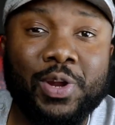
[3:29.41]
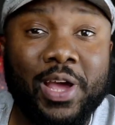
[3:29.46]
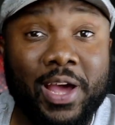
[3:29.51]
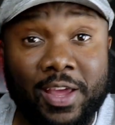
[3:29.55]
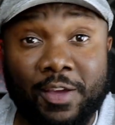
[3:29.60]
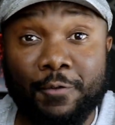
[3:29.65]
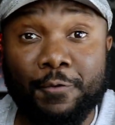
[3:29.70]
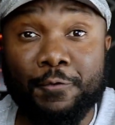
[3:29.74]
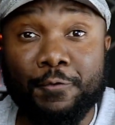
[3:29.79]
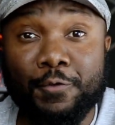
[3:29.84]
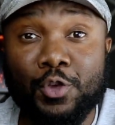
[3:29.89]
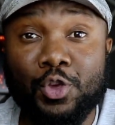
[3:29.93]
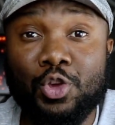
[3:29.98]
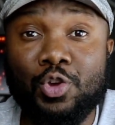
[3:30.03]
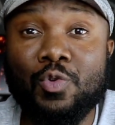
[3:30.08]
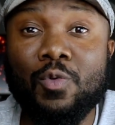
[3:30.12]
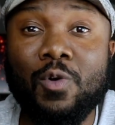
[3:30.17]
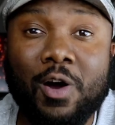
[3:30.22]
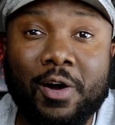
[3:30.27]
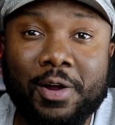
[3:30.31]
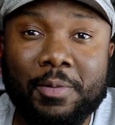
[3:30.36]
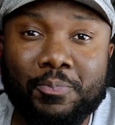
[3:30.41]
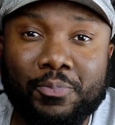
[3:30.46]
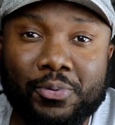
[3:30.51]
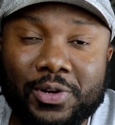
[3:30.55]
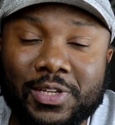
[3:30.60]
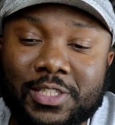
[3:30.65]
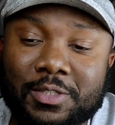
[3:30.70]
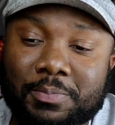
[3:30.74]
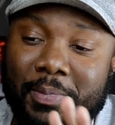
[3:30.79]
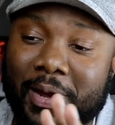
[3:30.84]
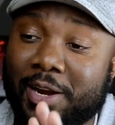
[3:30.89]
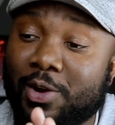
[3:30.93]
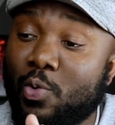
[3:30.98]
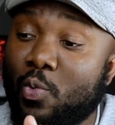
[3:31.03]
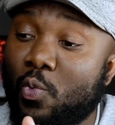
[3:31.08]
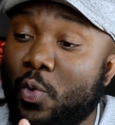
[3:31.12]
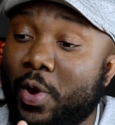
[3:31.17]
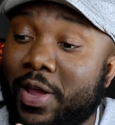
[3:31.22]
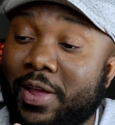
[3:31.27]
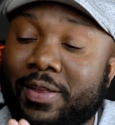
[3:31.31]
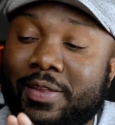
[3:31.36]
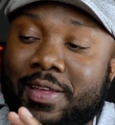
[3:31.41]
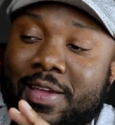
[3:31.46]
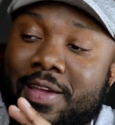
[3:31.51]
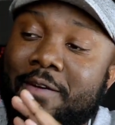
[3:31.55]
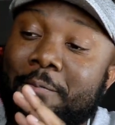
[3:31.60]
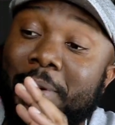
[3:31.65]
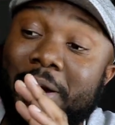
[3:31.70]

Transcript: Now, if you are impressed by the